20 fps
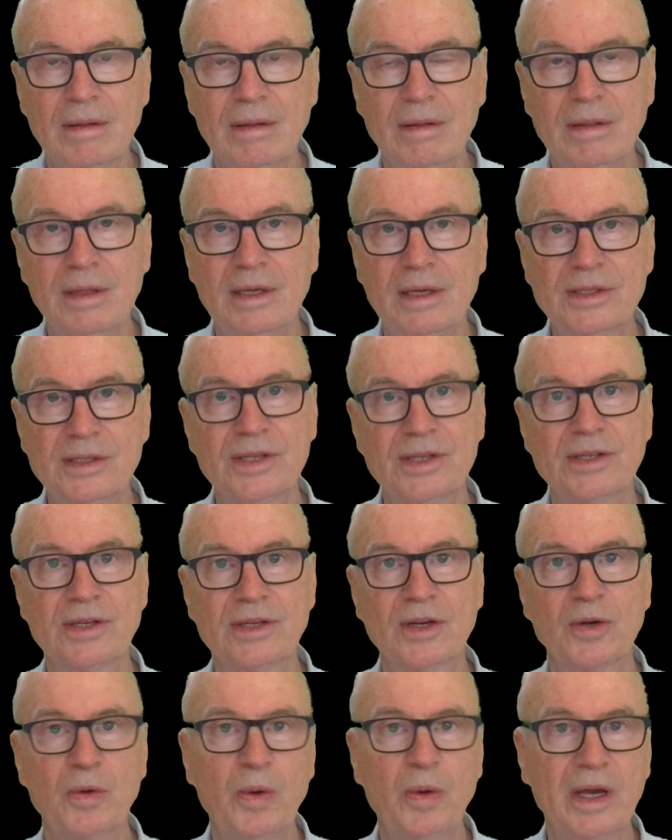This is
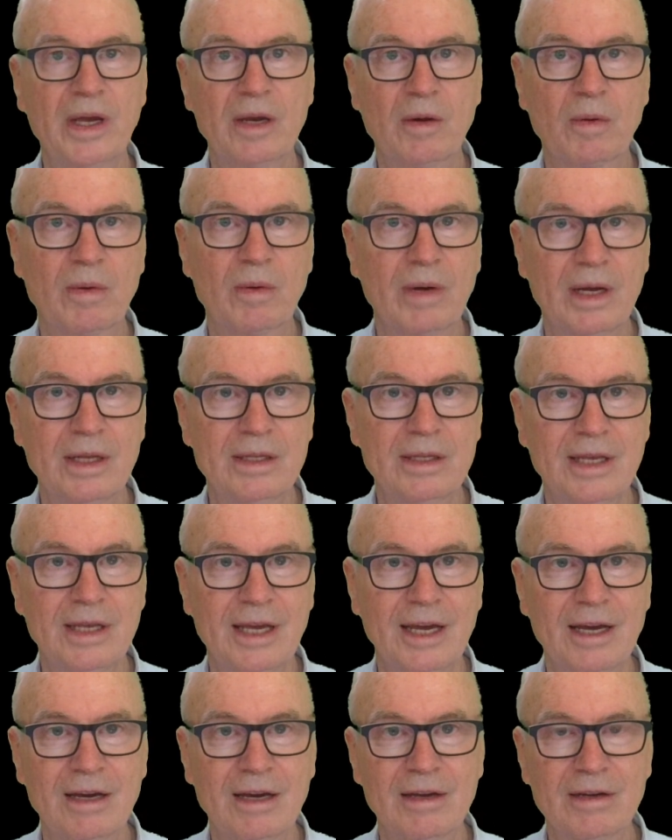a quick
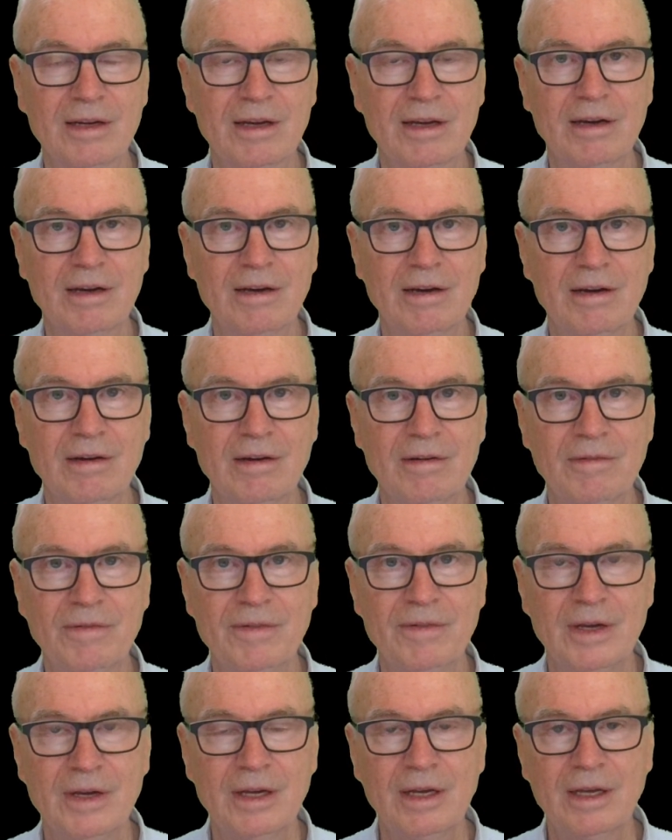rundown
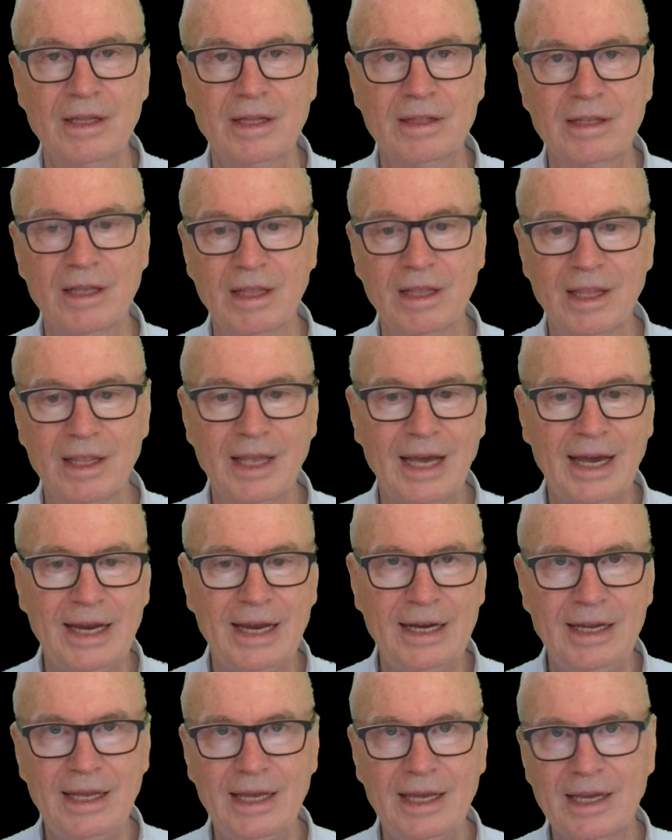of the
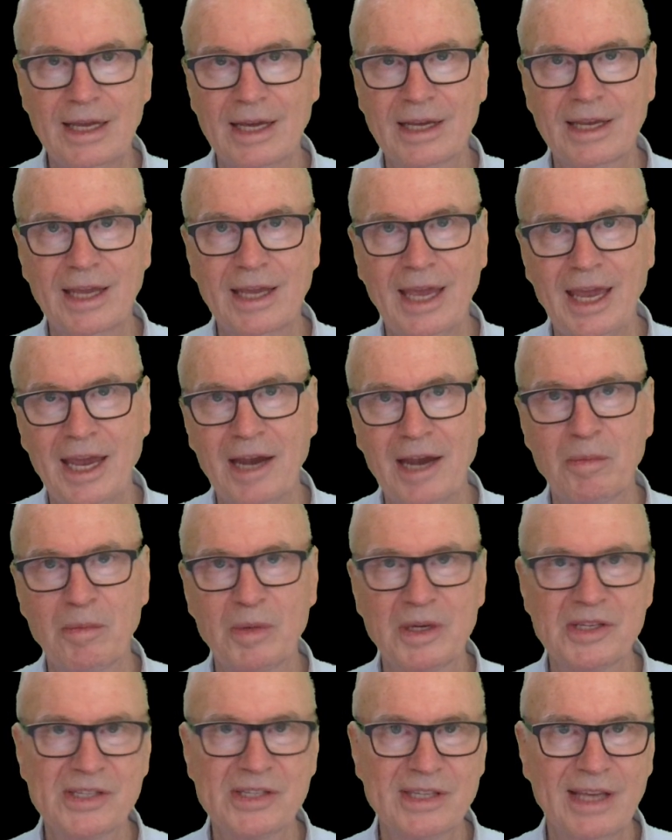lighting and
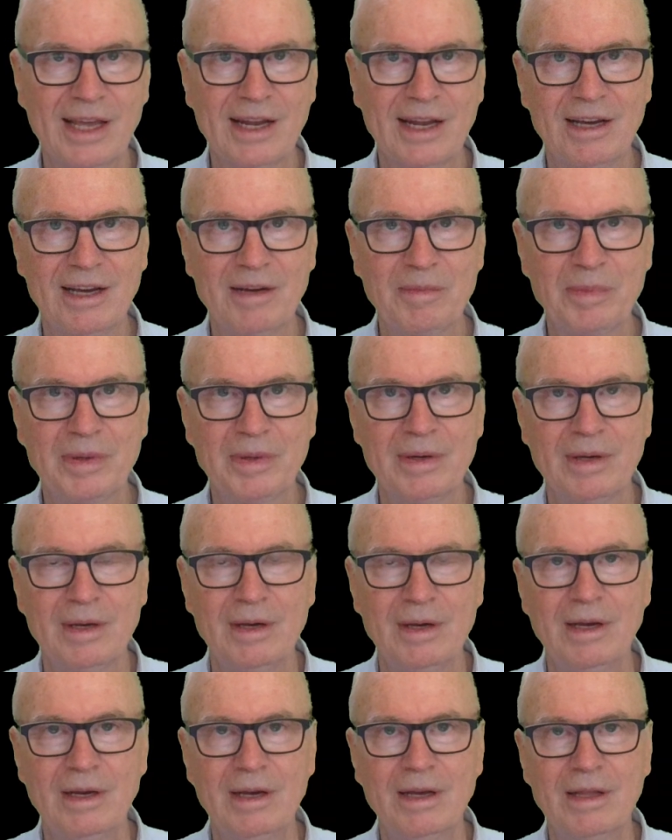camera setup
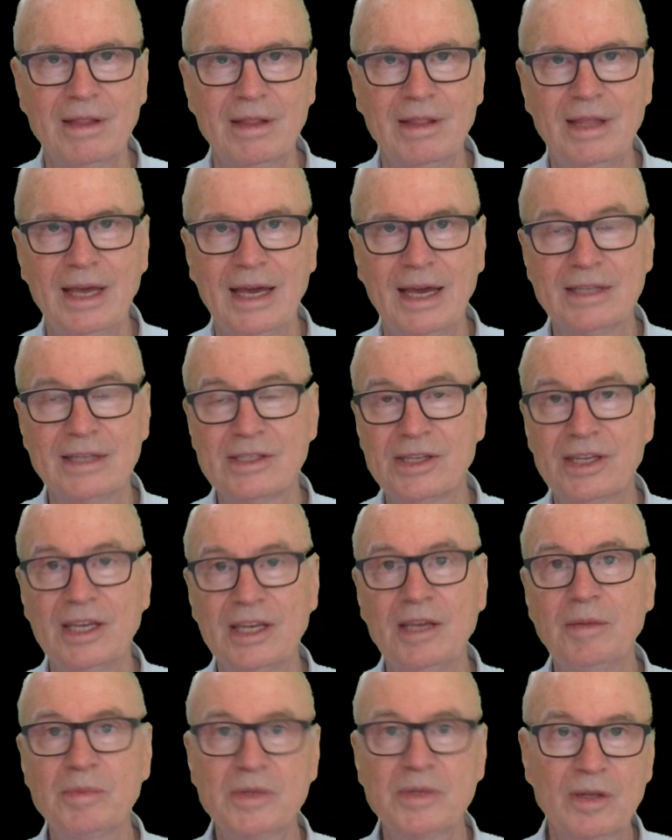that
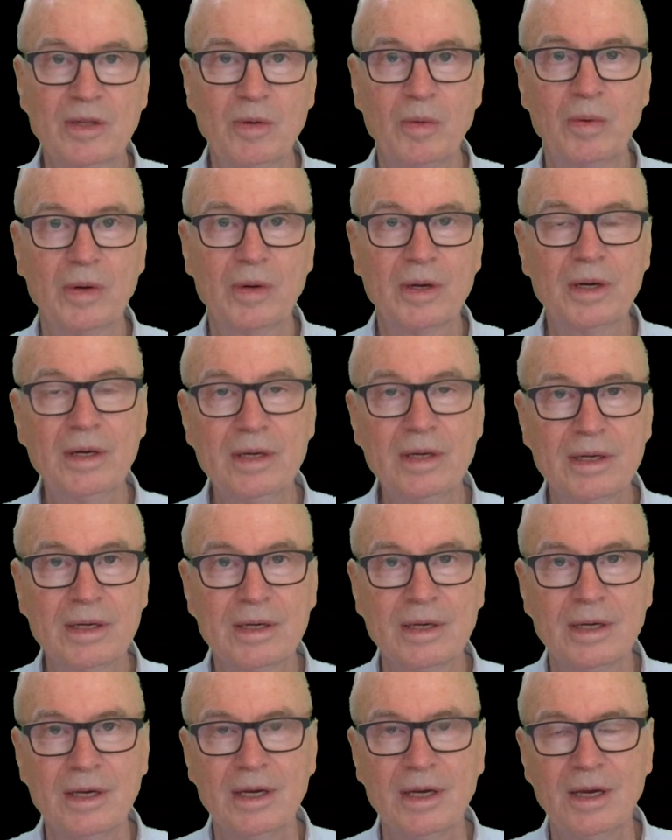seems to
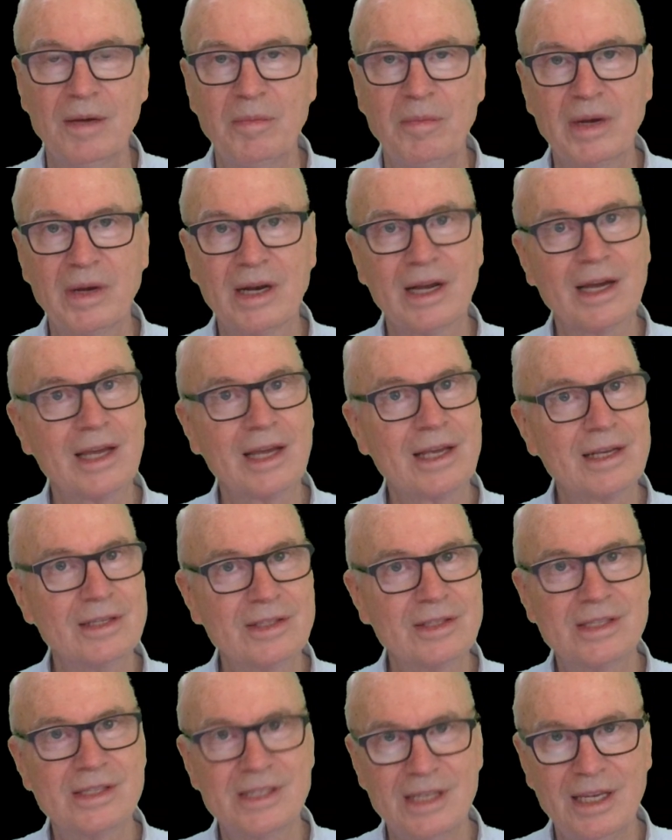work, but I
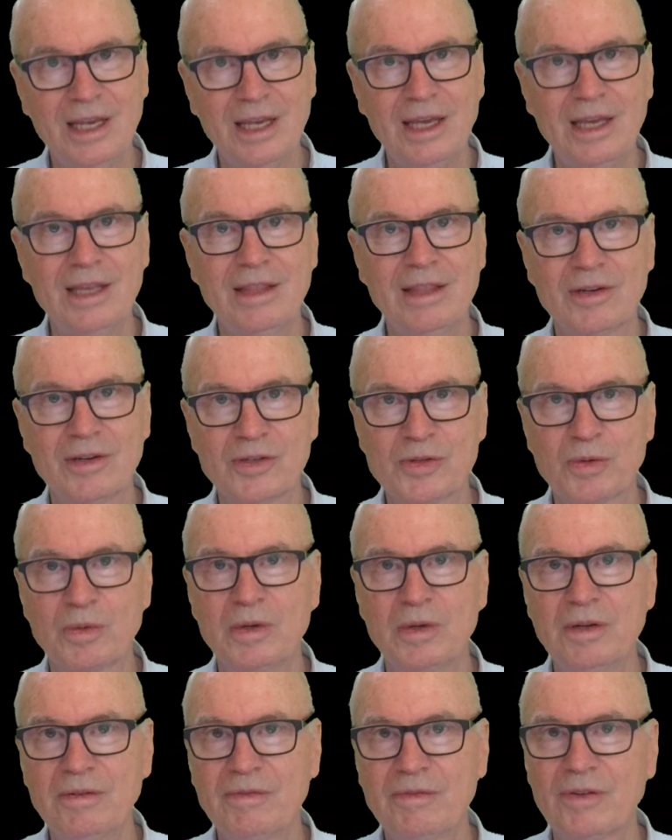can see there's
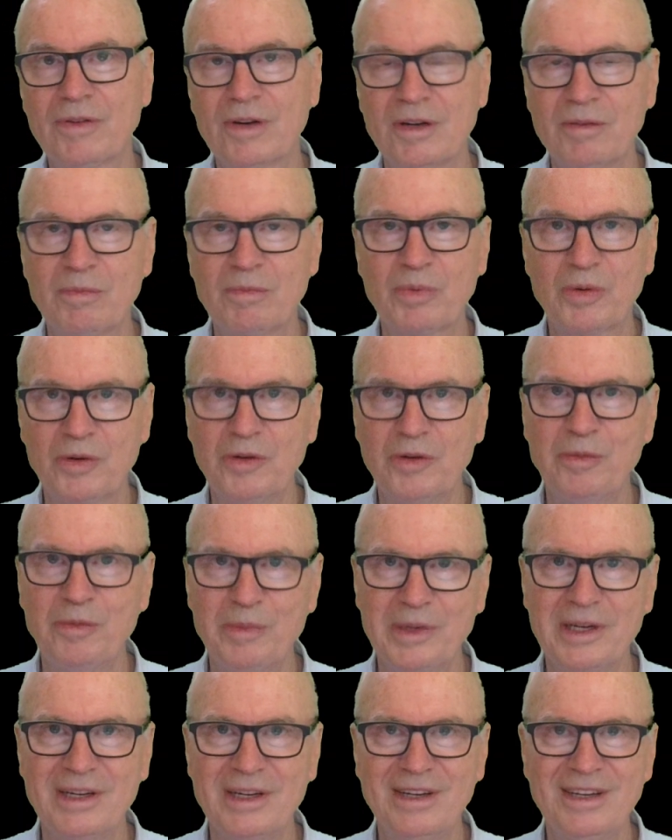room for
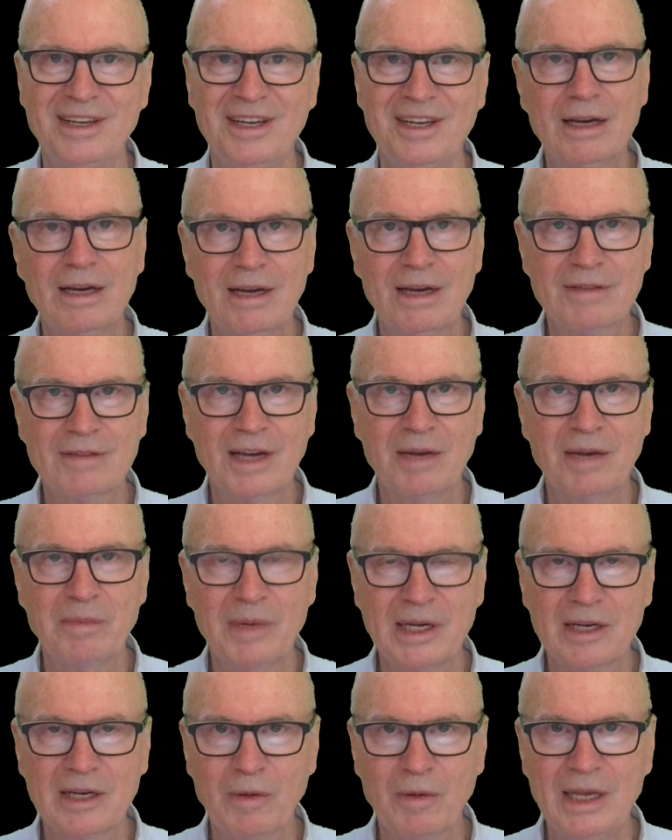improvement. I've got
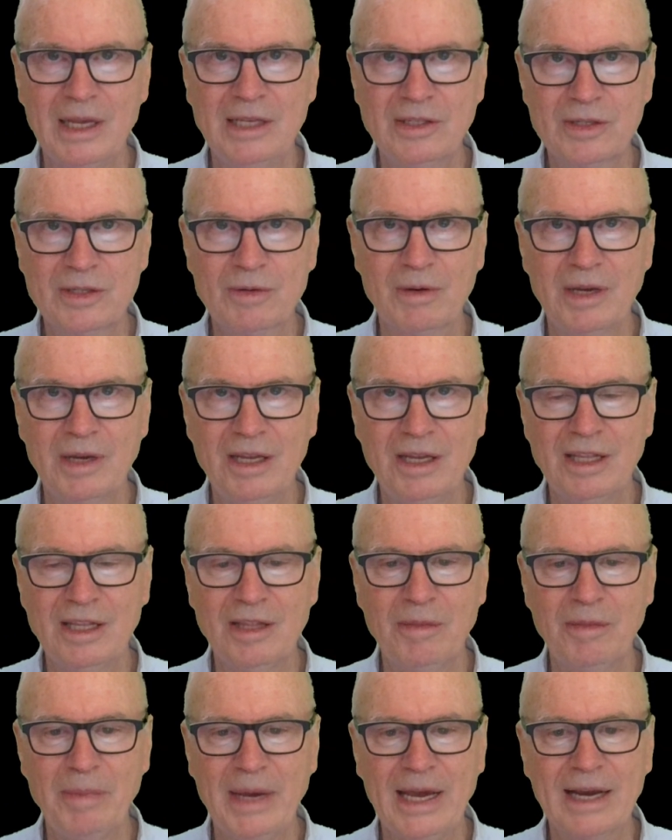my green screen in
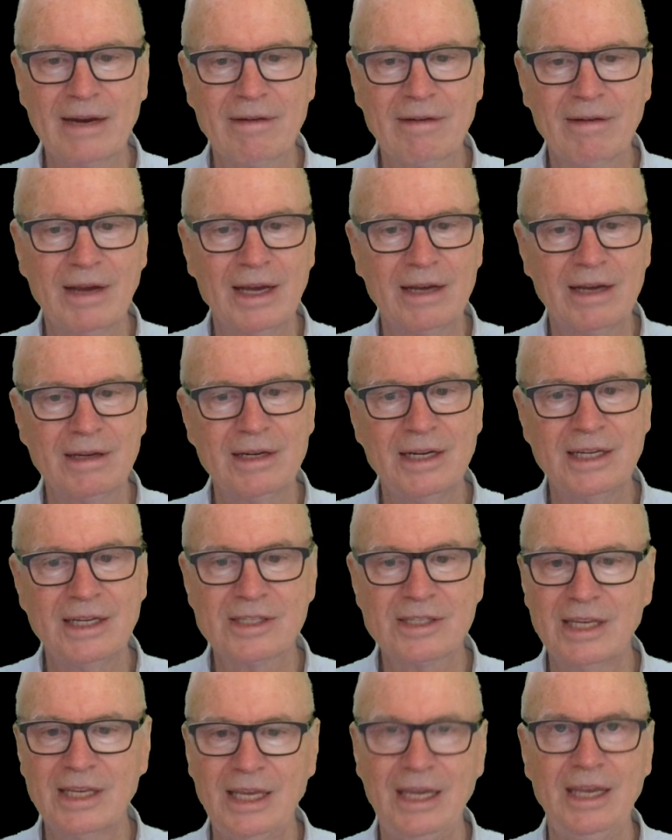the background and
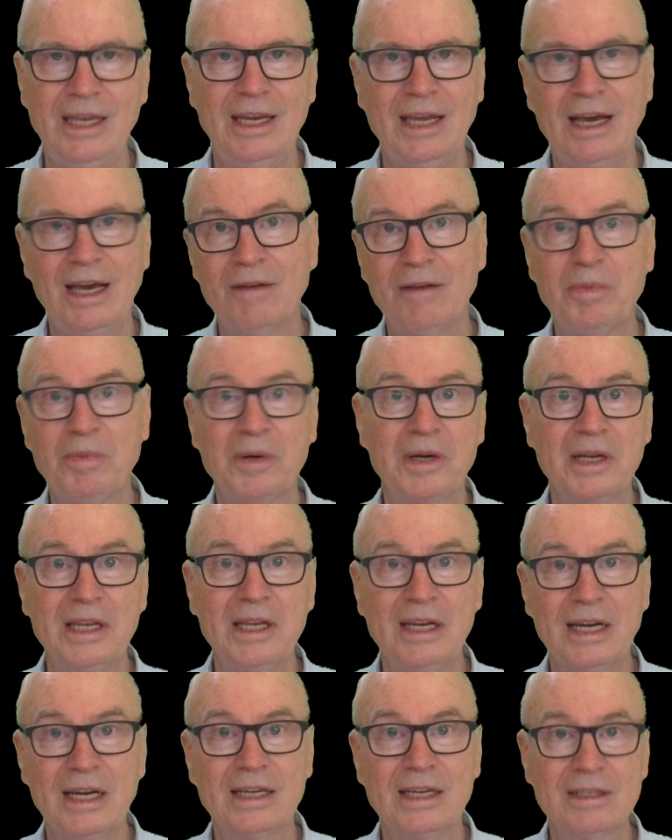it's keyed out
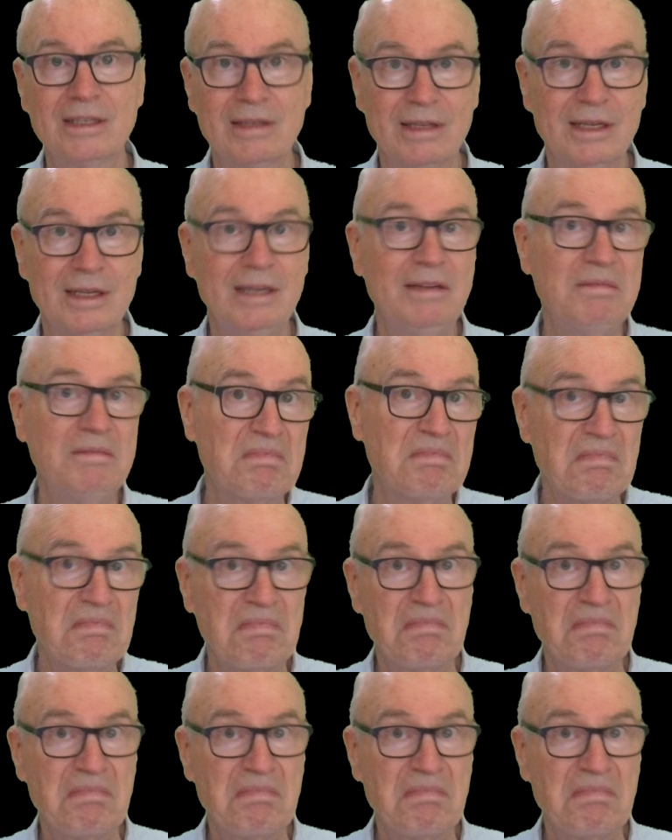pretty nicely.